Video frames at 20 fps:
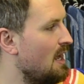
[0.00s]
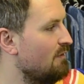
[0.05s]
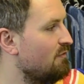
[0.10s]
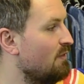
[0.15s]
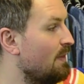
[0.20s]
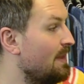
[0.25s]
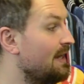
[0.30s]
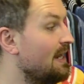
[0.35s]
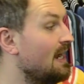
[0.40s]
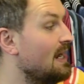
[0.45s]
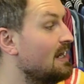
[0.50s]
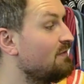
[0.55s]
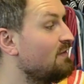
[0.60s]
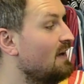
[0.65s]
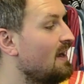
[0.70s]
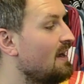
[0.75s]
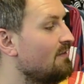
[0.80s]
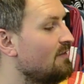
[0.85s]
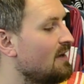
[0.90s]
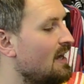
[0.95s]
from the
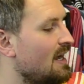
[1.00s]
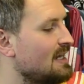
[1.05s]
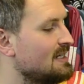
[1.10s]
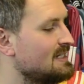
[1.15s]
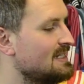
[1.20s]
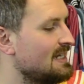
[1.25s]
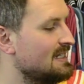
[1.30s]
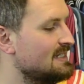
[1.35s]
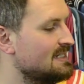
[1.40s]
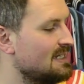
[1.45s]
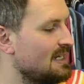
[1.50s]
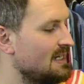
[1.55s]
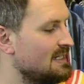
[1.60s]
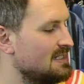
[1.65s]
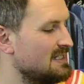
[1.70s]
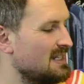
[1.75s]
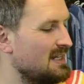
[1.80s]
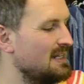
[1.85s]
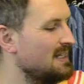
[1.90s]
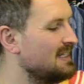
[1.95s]
95-96
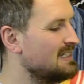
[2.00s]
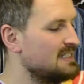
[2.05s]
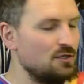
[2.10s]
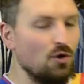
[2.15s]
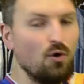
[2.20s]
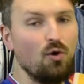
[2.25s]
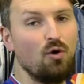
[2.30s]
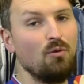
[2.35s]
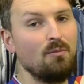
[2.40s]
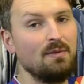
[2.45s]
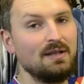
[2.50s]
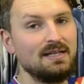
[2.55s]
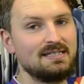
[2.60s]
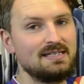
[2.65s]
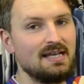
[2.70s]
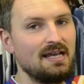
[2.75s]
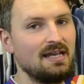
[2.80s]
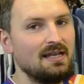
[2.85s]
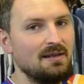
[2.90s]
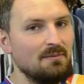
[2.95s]
season, and this Dortmund
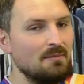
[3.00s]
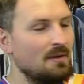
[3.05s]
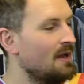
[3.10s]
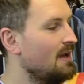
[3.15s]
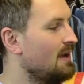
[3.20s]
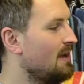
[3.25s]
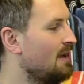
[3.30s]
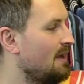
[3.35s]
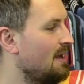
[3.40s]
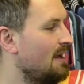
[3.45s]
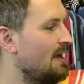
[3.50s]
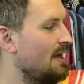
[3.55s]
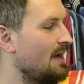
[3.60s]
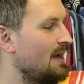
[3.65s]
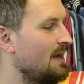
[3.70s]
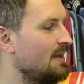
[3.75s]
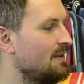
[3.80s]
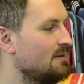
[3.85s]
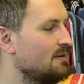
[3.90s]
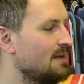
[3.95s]
team
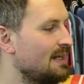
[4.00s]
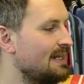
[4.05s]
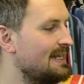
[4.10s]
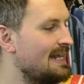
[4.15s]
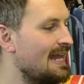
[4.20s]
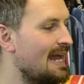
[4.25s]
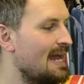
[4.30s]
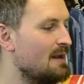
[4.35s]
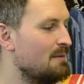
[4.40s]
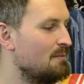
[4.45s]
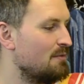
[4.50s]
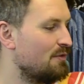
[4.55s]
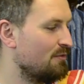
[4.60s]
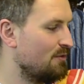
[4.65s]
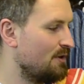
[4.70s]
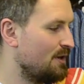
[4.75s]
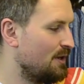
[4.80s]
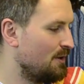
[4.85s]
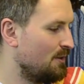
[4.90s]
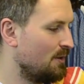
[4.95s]
that really came
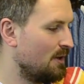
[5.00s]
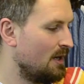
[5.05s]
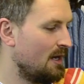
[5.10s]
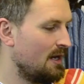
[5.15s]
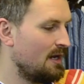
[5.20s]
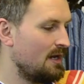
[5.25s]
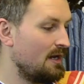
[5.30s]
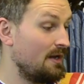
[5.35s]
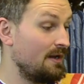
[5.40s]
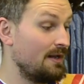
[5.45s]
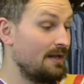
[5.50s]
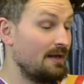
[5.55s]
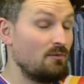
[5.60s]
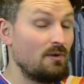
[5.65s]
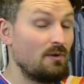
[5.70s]
through and then